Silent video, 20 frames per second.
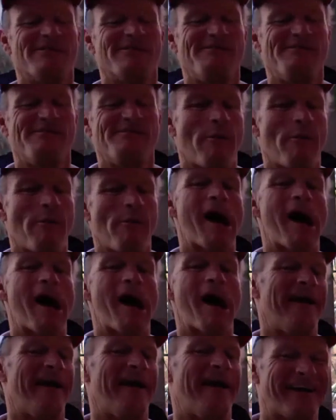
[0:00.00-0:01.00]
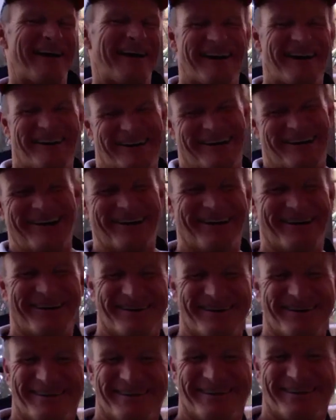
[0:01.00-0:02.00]
wet
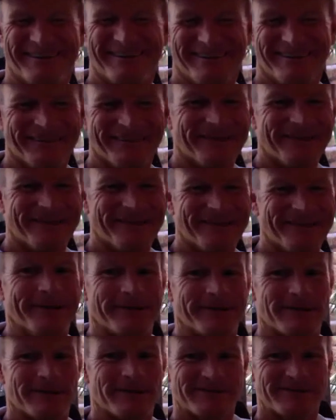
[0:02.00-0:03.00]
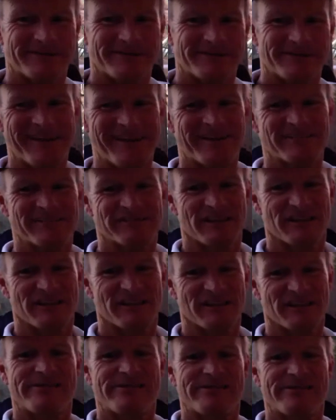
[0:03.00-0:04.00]
because they get a lot of
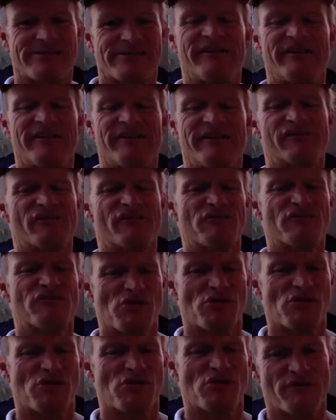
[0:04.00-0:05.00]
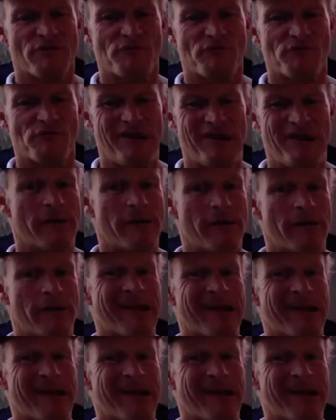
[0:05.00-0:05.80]
thunderstorms, and we don't get